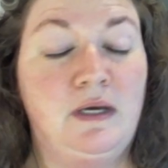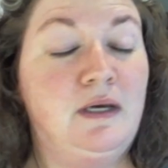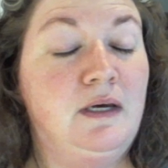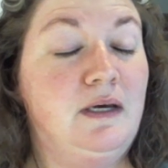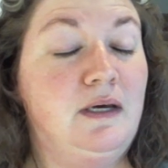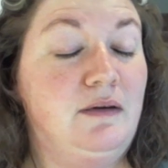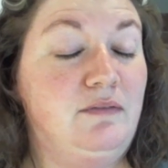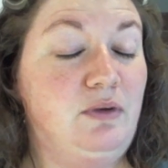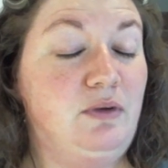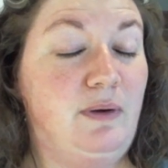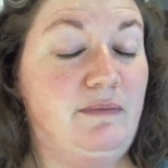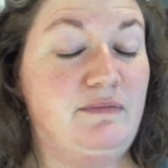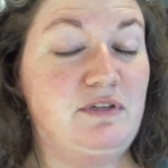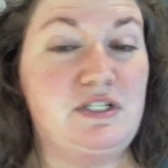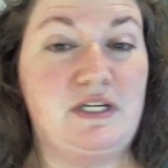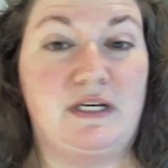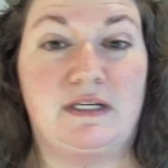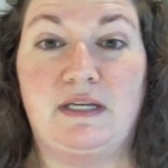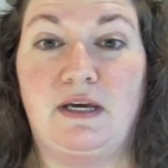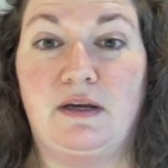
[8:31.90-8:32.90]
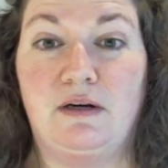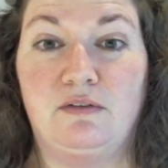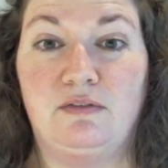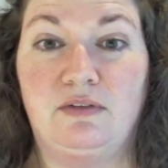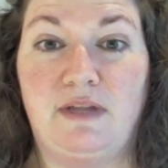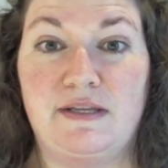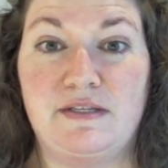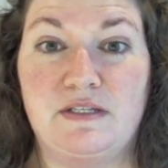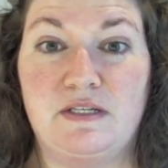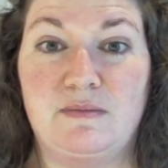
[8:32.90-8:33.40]
if you haven't checked out her
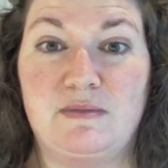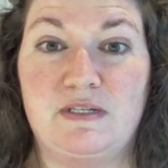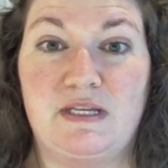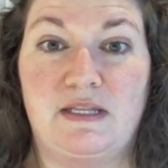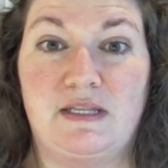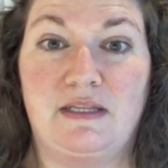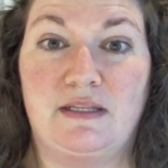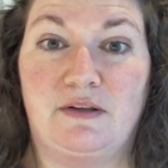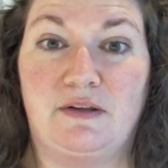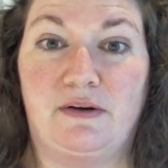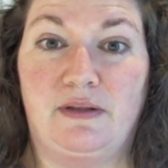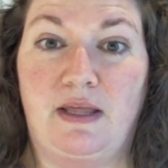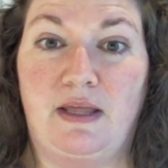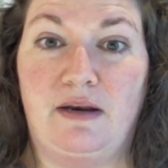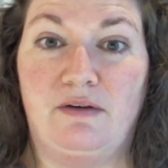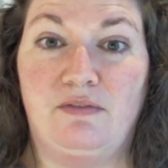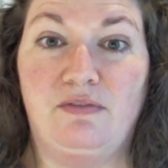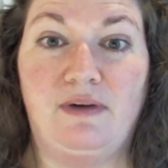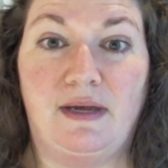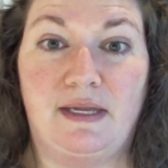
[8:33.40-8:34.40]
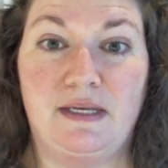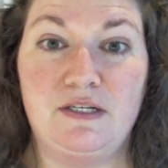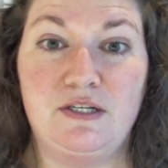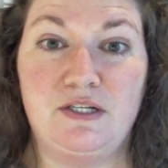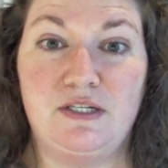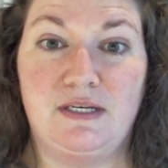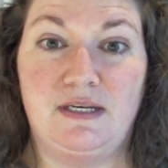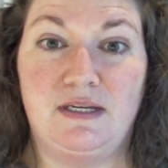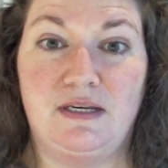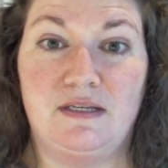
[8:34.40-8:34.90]
floss tubes, I think they're a lot of fun.
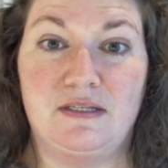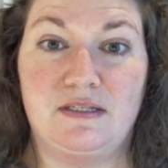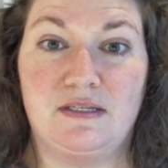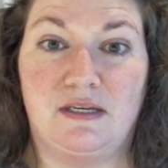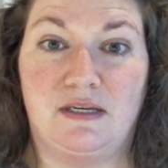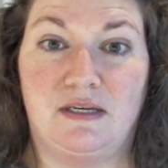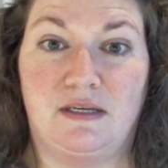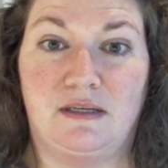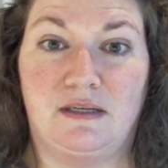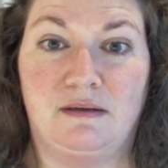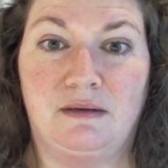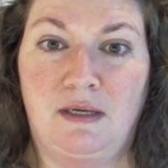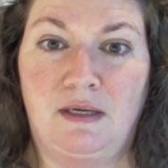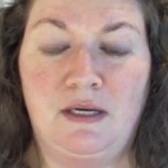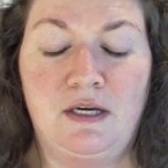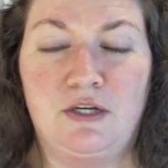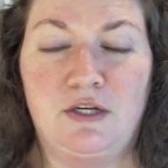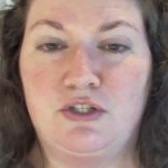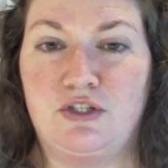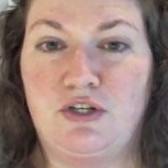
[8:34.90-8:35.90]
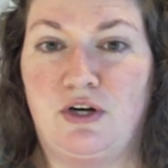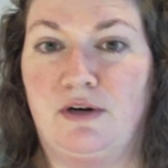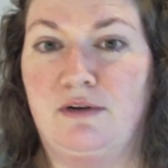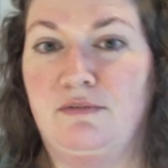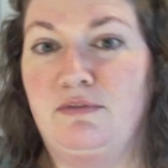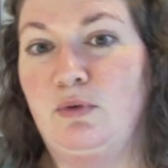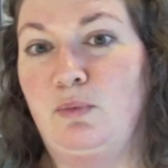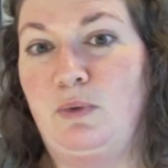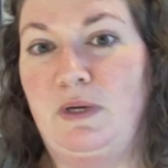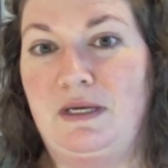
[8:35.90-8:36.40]
She does a chart of
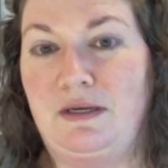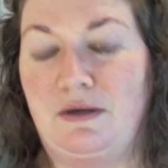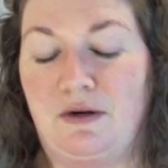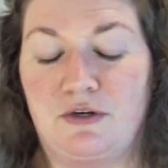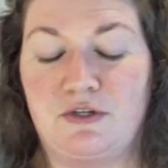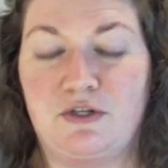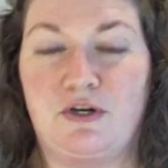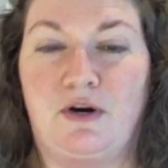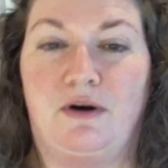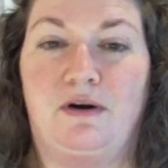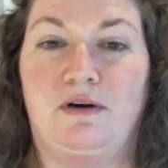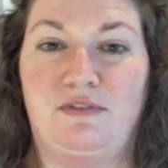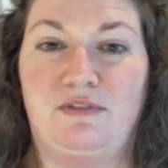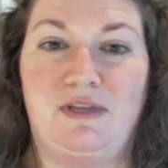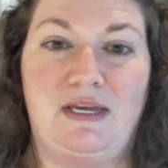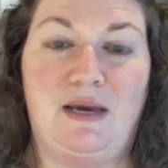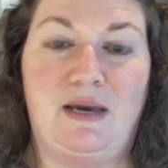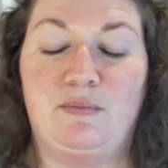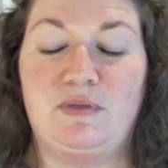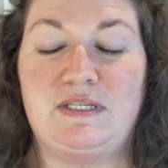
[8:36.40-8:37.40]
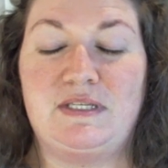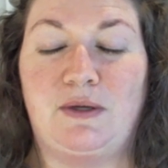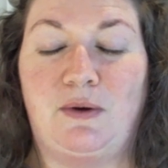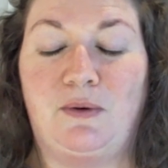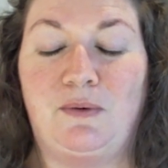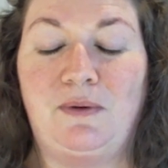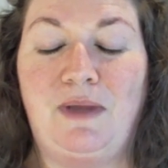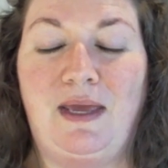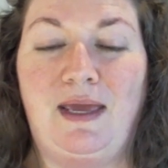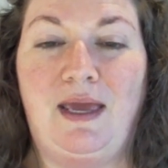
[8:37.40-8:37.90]
the week or chart of the
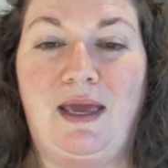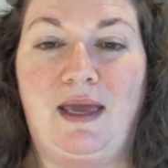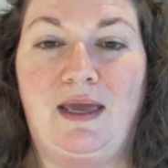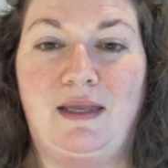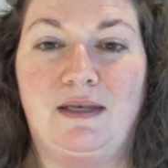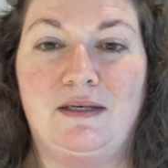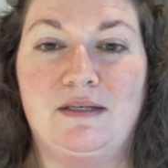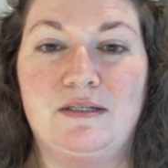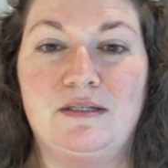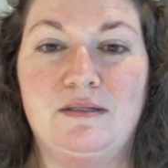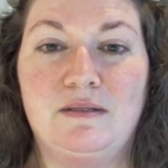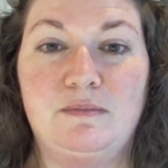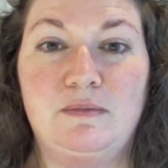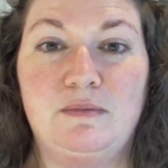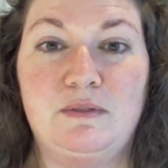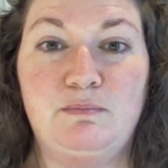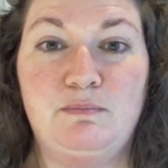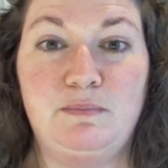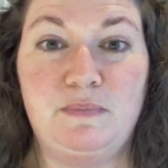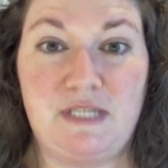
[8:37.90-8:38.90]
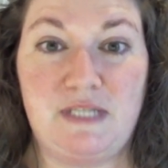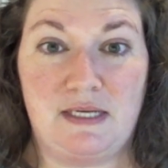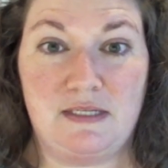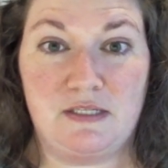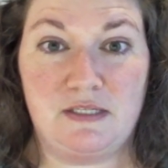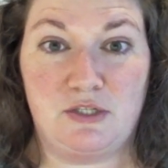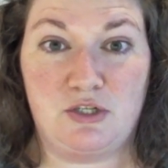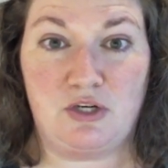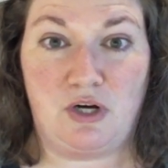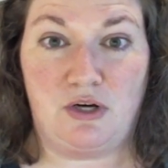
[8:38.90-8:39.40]
episode and takes
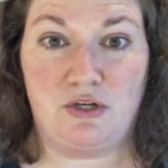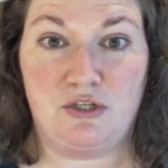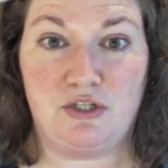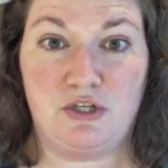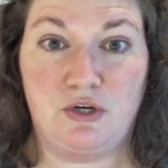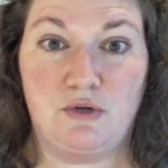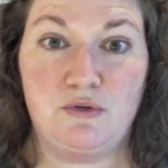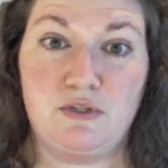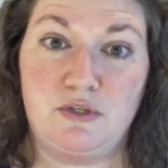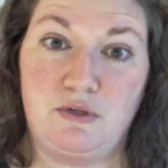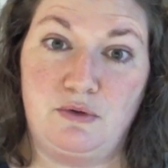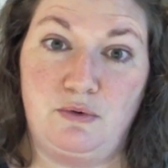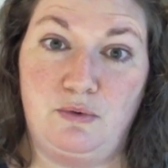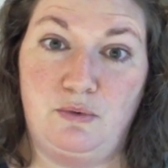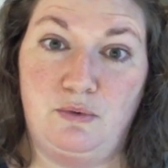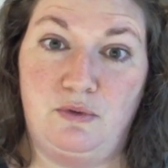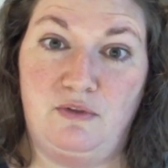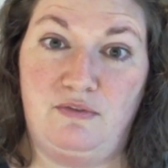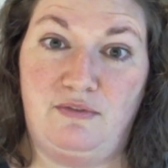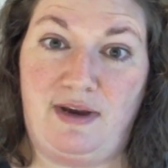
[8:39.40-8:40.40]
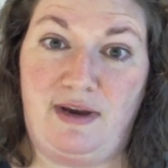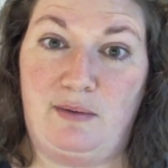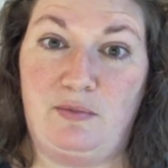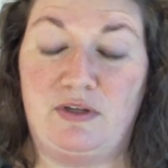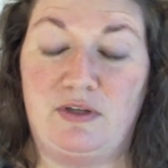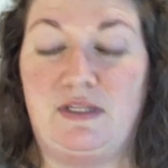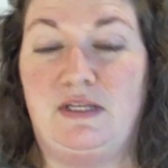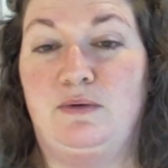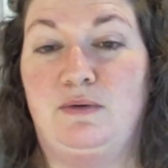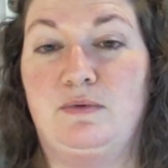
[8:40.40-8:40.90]
the chart, shows you the
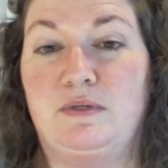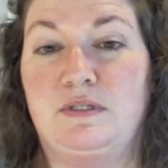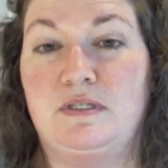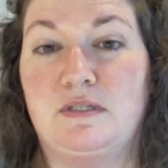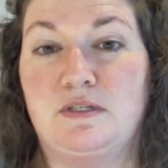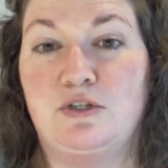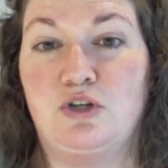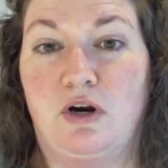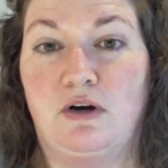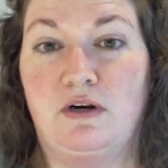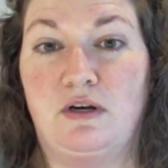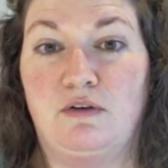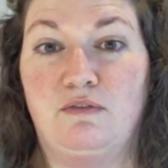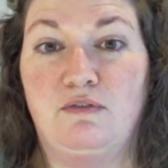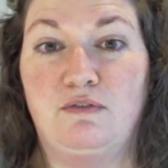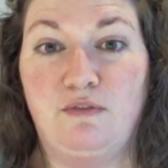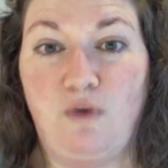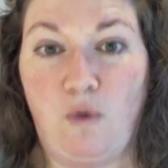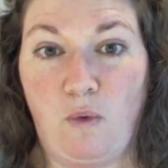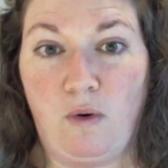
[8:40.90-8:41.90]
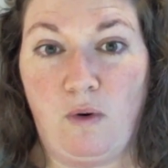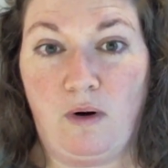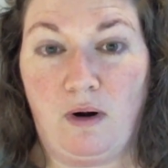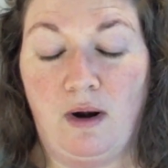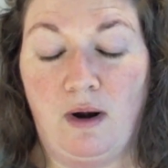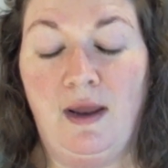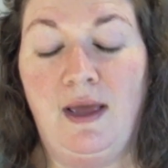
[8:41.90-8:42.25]
fabric that it was charted for,